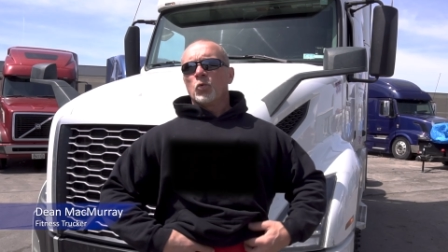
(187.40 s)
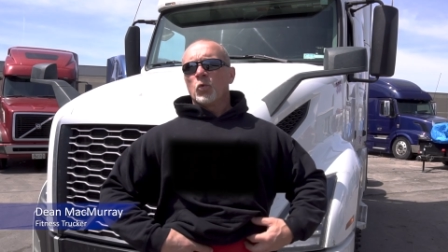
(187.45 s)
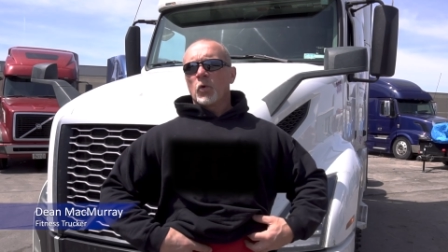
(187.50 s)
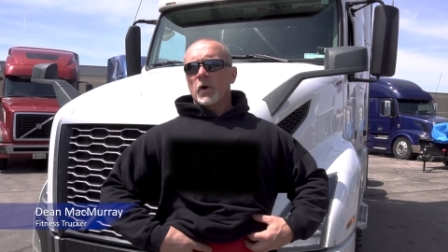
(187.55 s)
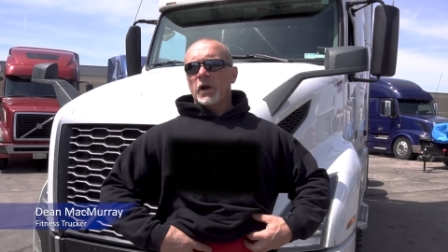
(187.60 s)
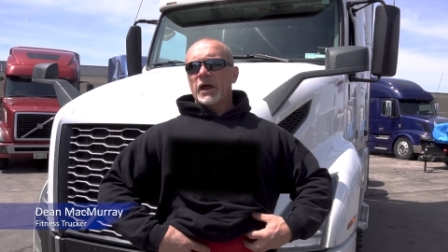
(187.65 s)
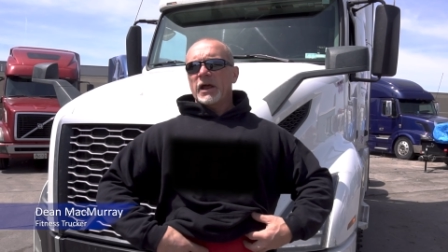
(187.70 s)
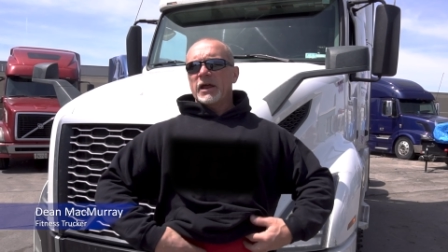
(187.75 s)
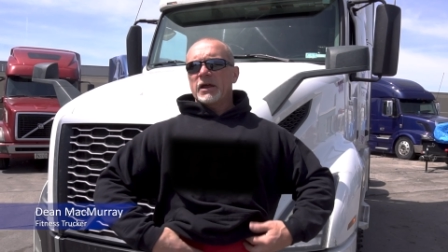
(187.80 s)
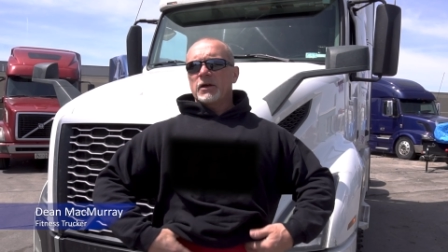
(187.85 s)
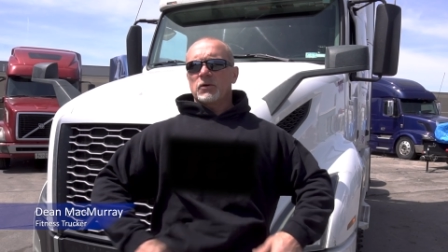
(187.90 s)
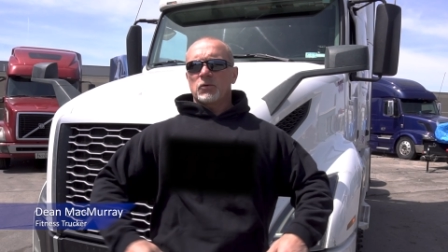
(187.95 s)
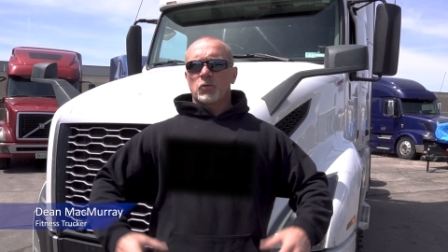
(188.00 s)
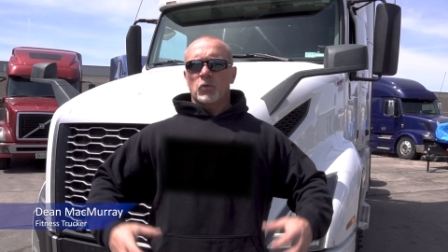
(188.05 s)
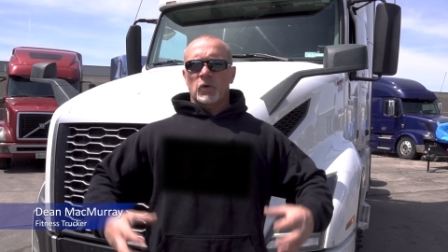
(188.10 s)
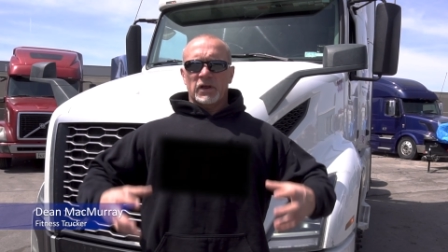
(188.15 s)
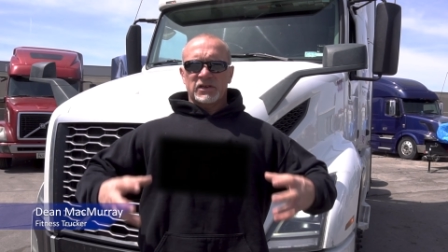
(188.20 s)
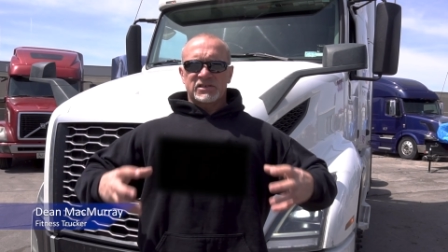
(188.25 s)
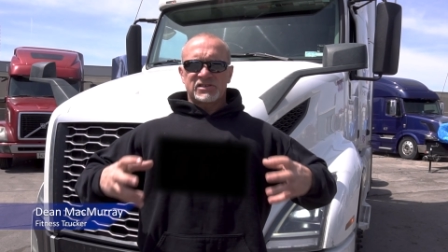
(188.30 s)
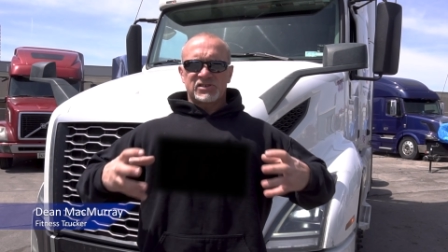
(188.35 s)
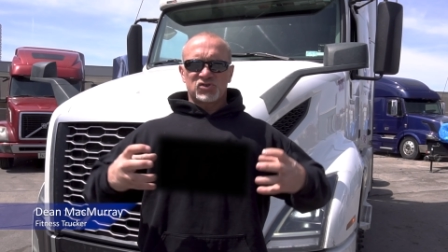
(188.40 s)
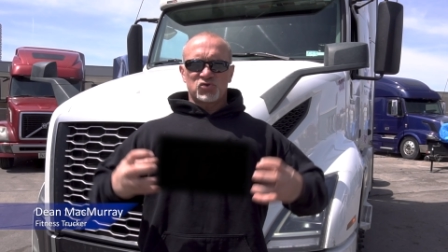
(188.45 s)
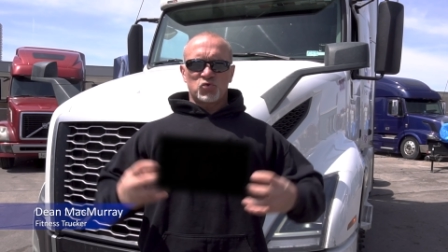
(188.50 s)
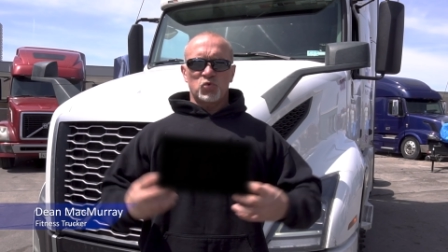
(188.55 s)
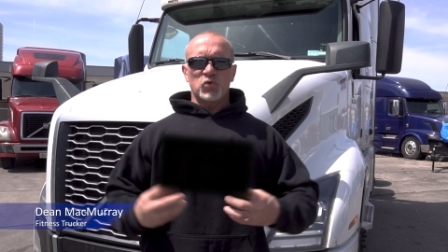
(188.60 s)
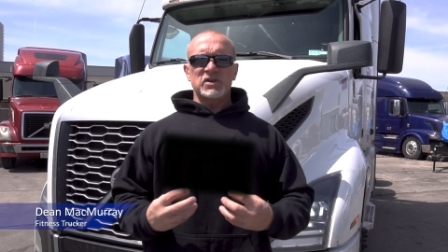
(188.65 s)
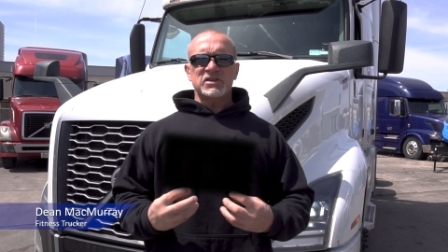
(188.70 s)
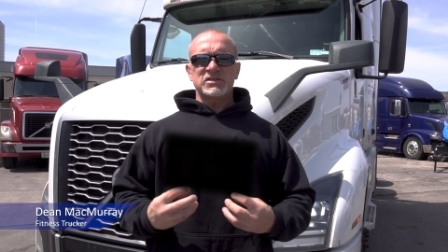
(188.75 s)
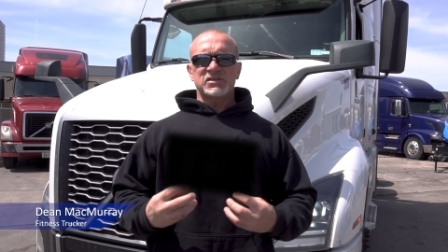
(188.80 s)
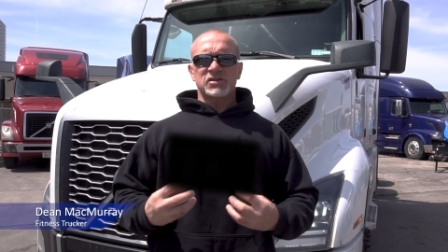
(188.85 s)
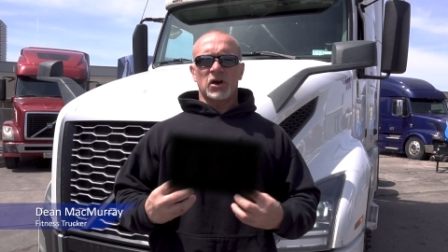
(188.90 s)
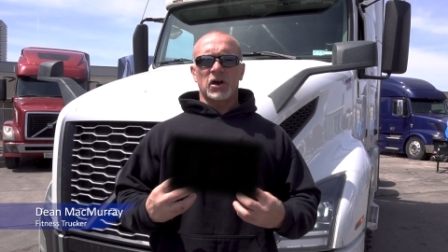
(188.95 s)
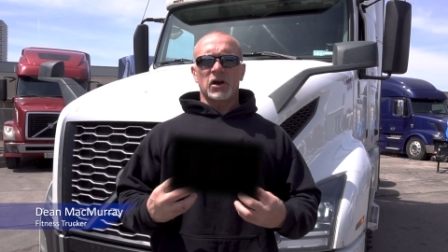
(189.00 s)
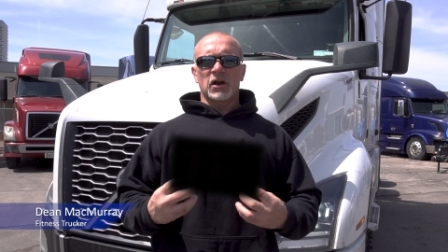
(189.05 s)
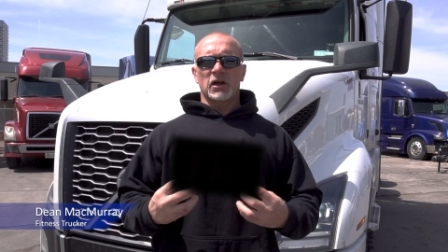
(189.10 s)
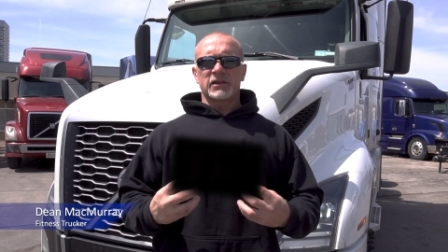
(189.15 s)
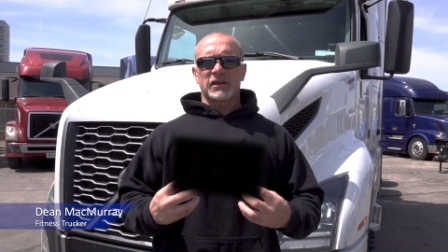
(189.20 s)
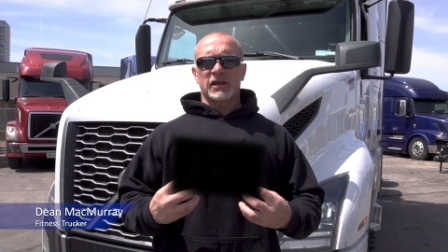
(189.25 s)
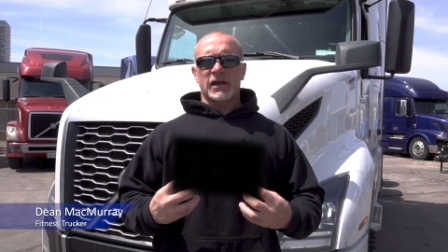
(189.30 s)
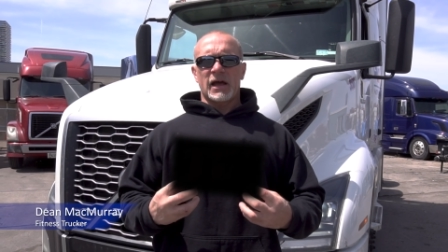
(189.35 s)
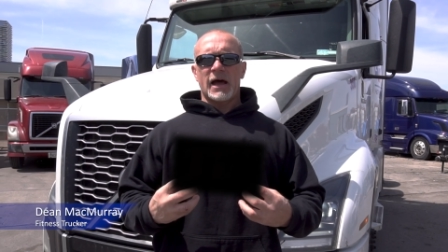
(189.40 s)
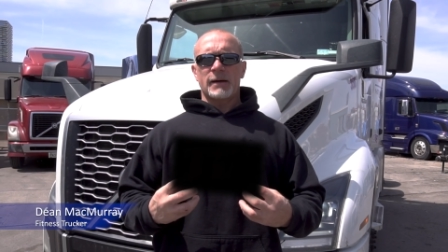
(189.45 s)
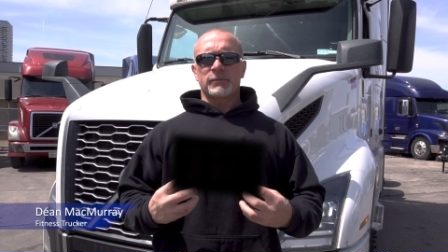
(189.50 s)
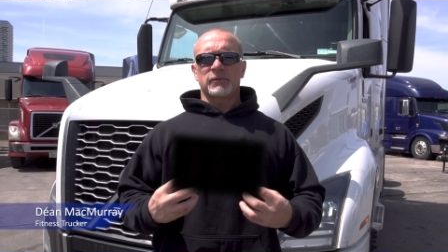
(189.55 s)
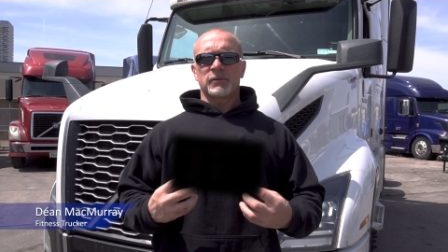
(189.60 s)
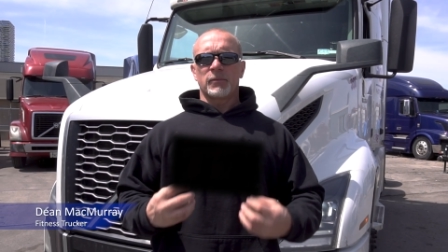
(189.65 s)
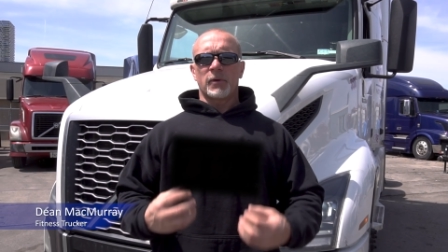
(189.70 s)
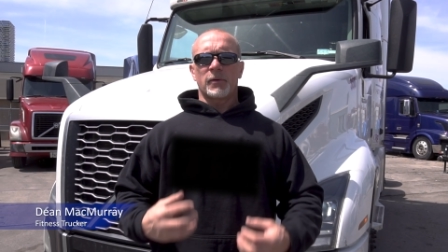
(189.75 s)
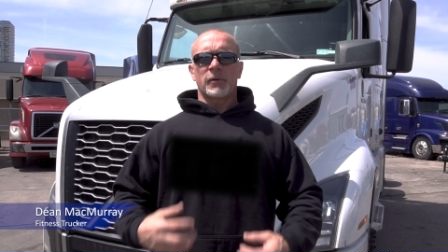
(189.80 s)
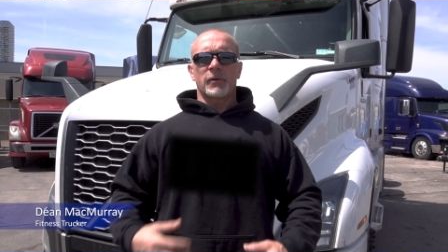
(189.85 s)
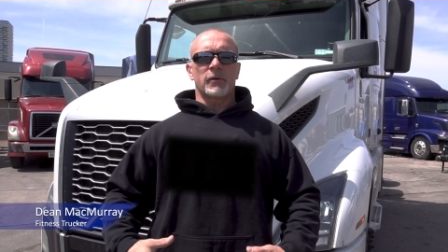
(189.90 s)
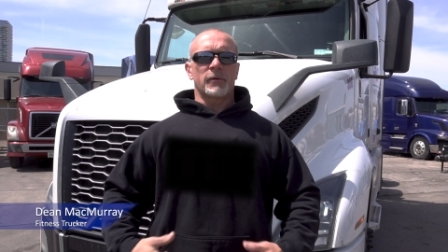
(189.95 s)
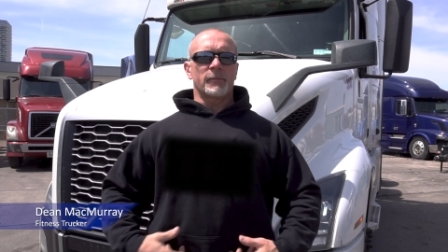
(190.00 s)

when I, when I squeeze hard on the abdomen,